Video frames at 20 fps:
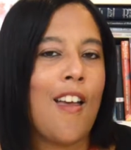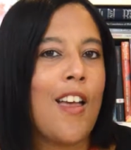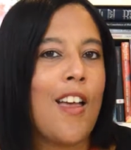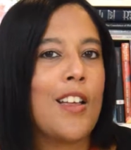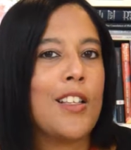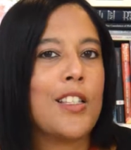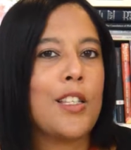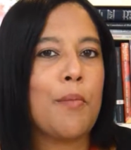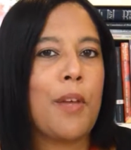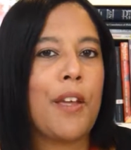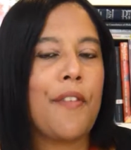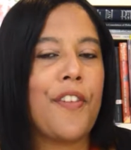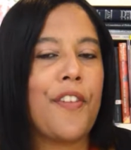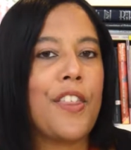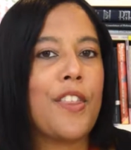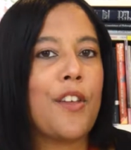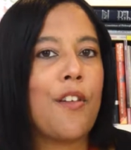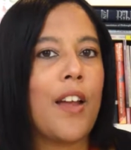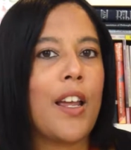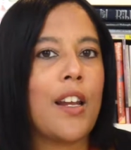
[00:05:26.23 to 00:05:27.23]
So my
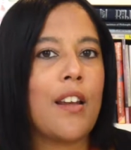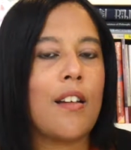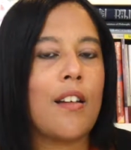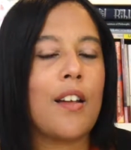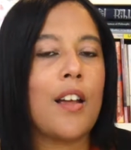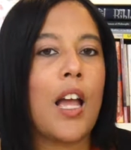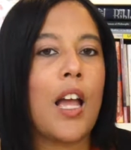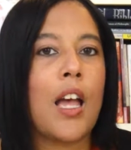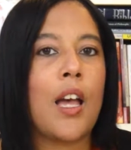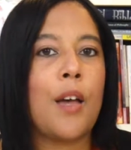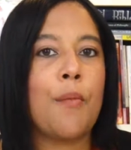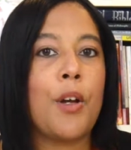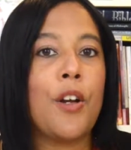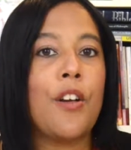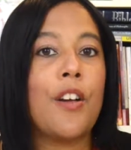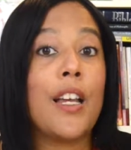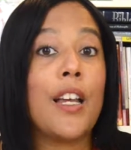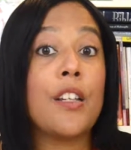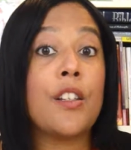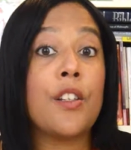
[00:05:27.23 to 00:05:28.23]
5th grader,
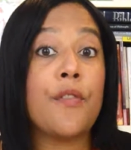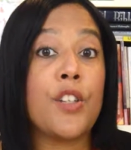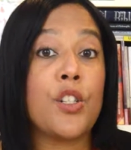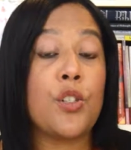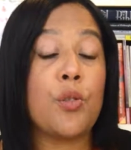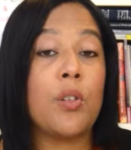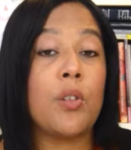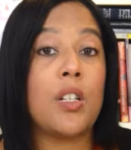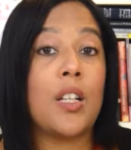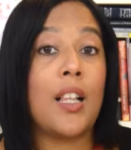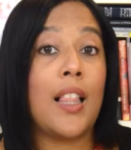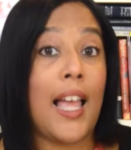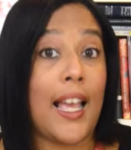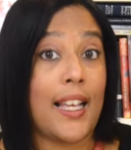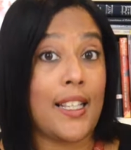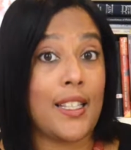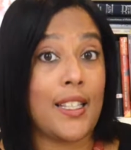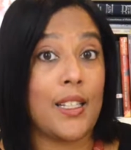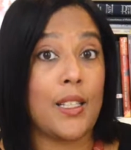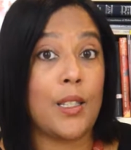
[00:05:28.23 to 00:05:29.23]
her individual
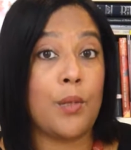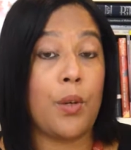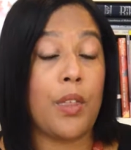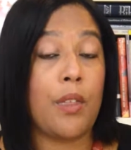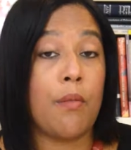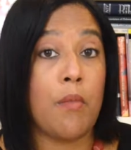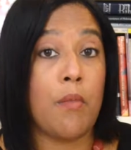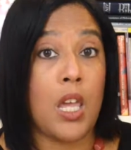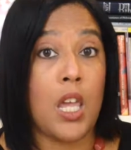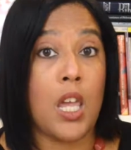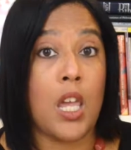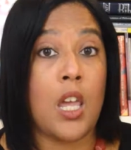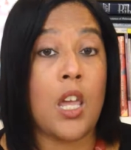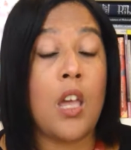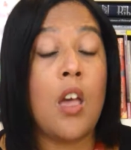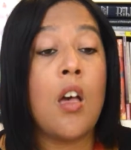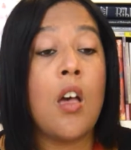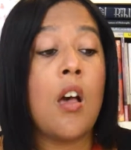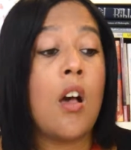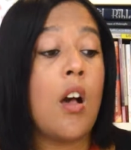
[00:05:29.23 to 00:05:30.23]
classes with me
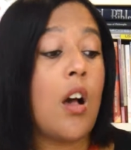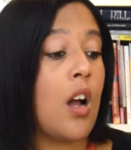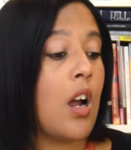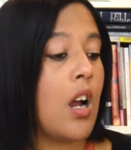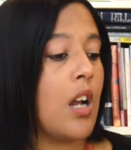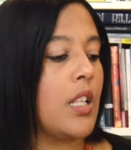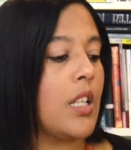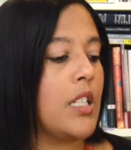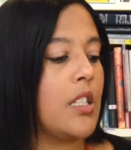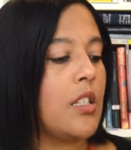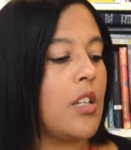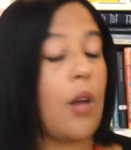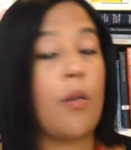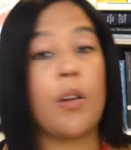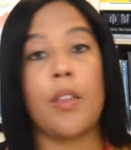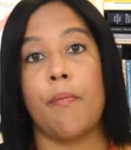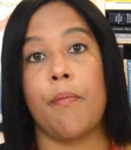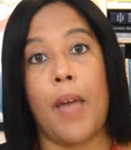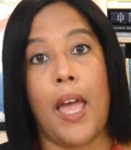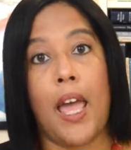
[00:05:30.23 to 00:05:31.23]
are, let's start
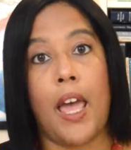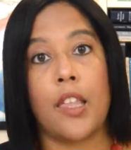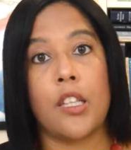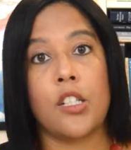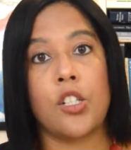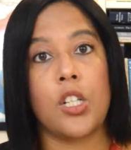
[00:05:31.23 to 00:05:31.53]
with math.